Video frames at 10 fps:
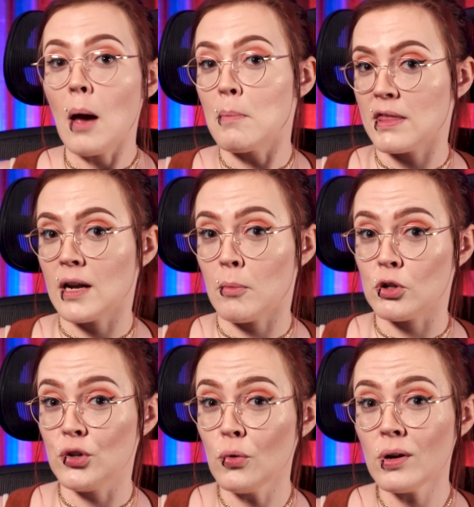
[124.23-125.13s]
Myth number
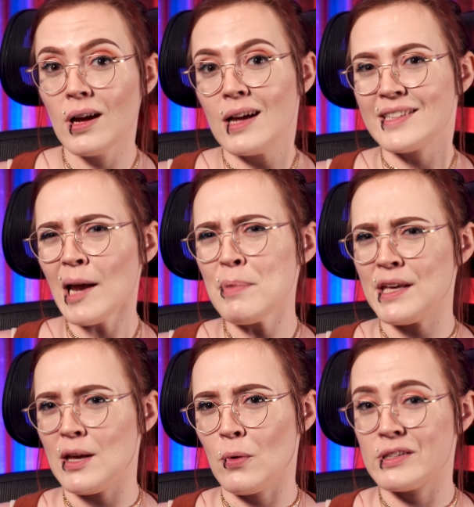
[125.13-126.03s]
two,
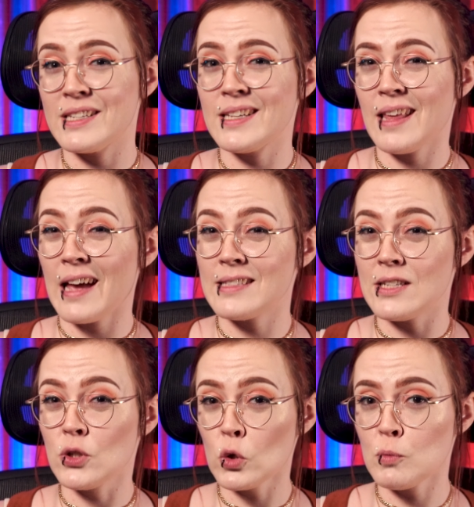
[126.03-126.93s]
typing keywords into the
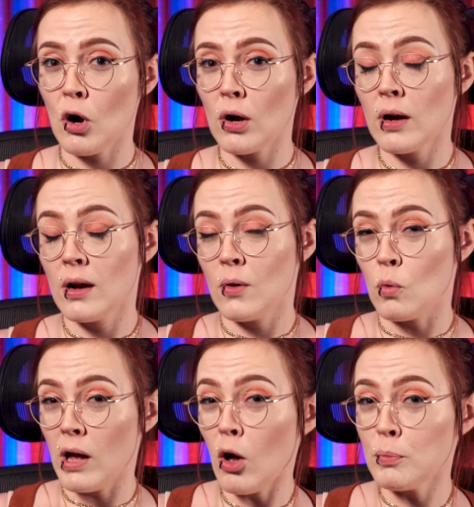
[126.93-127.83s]
Etsy search bar
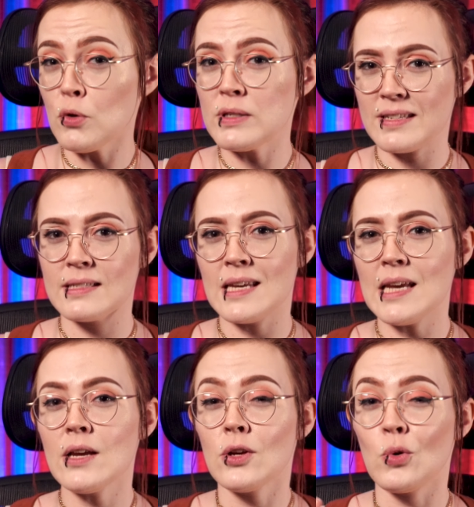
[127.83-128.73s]
will help you to
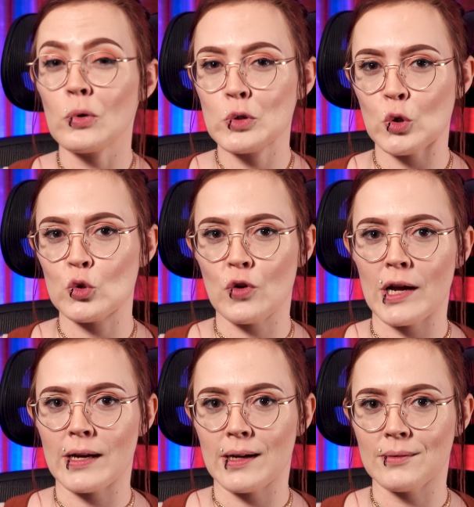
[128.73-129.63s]
see your search
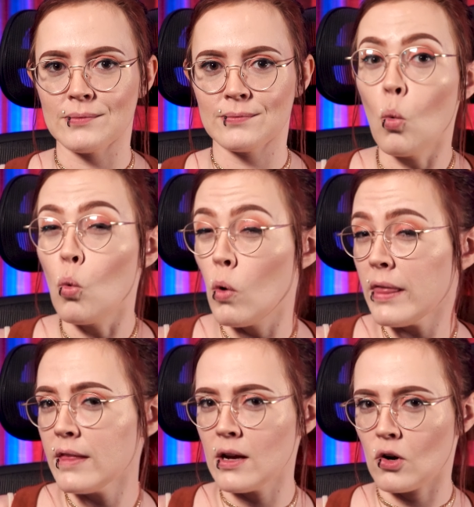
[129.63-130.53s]
ranking.
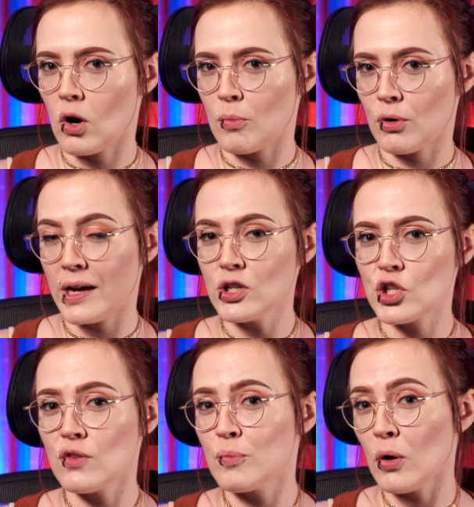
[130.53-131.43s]
With the
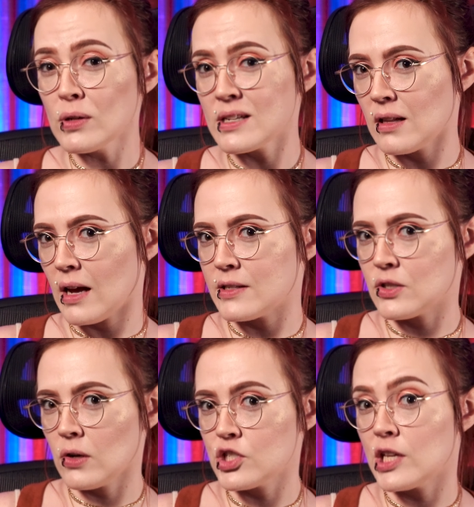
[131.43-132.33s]
incorporation of personalized
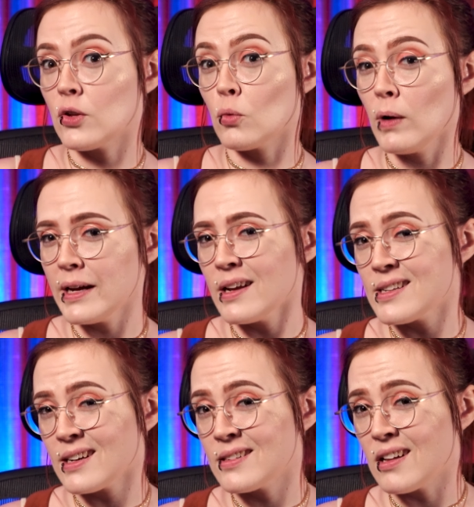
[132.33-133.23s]
search in their ranking
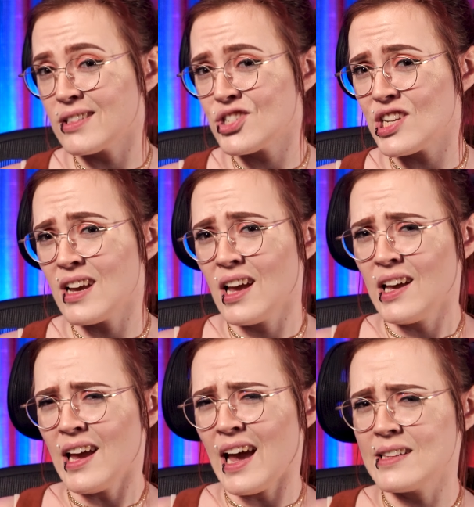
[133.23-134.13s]
technology,
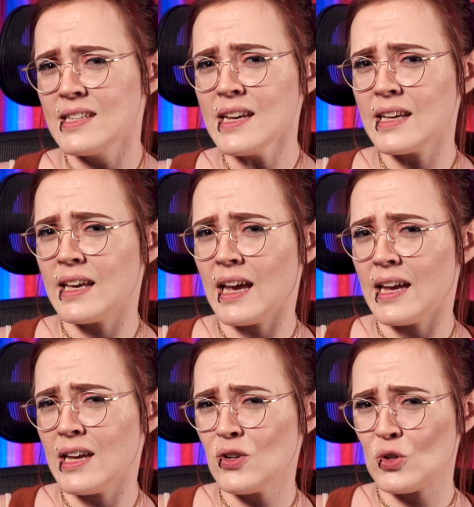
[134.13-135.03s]
Etsy
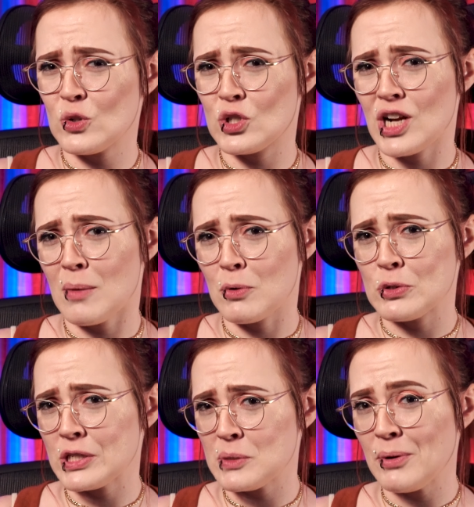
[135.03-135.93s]
caters
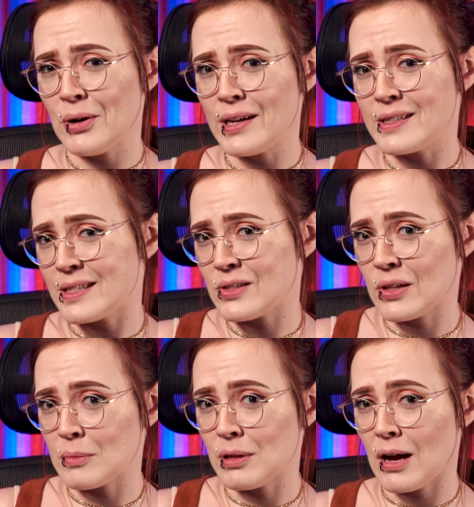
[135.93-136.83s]
shoppers' experiences
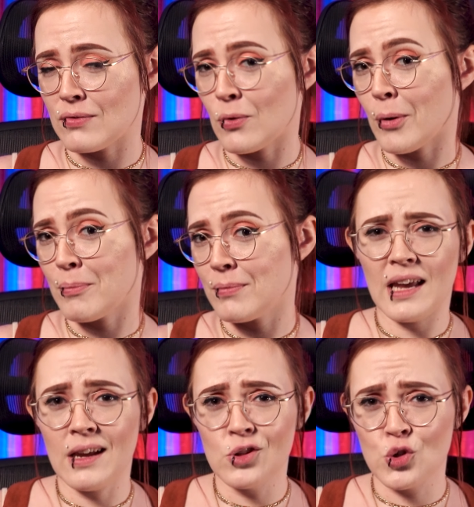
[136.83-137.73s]
on the platform.
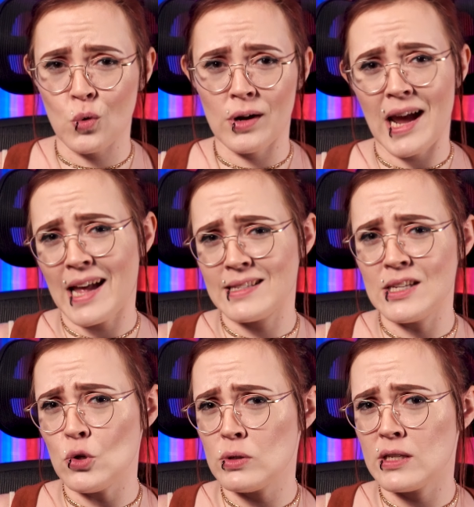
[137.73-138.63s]
In short,
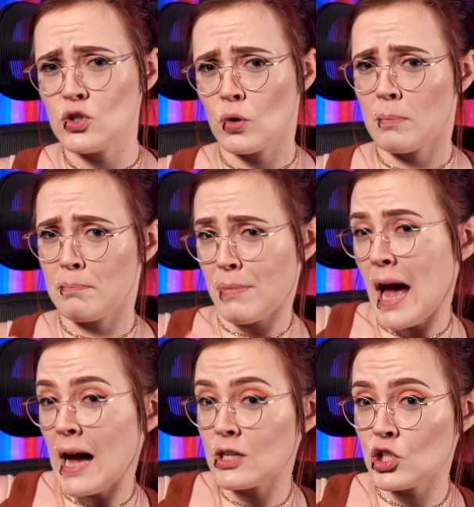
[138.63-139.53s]
Etsy uses your
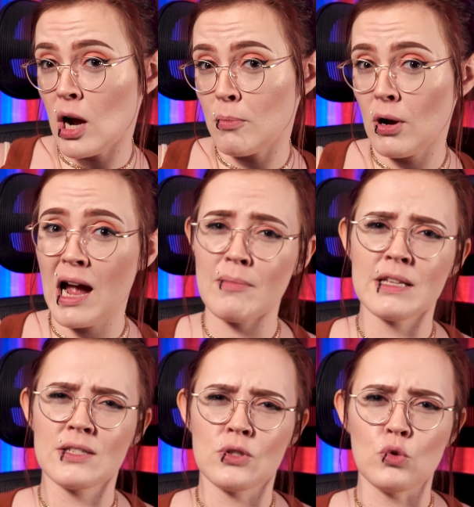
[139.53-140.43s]
past shopper
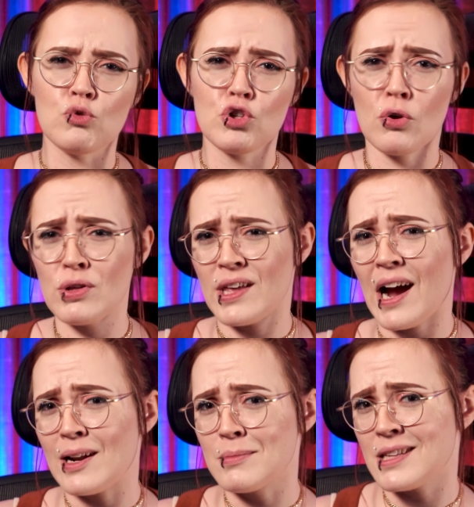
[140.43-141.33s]
habits to show you
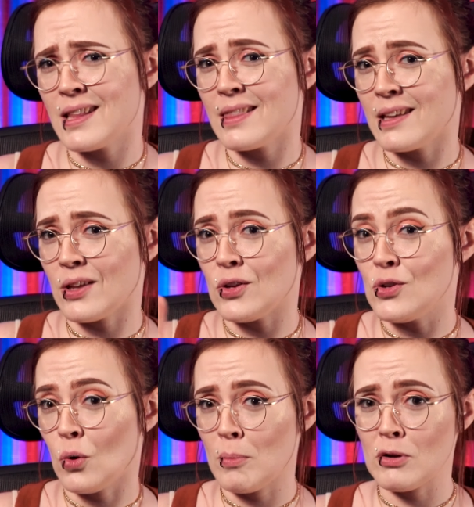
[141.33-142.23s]
the items that they think that
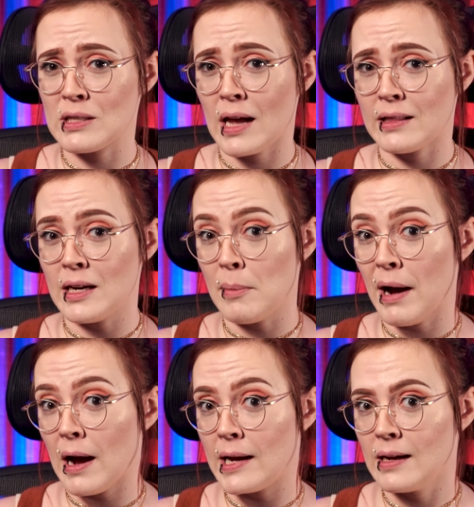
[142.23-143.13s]
you're most likely to
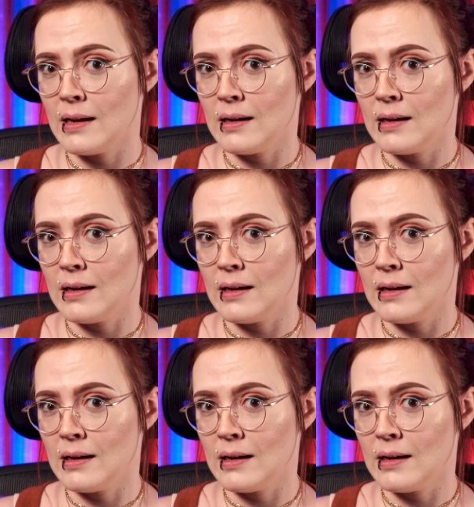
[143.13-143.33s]
buy.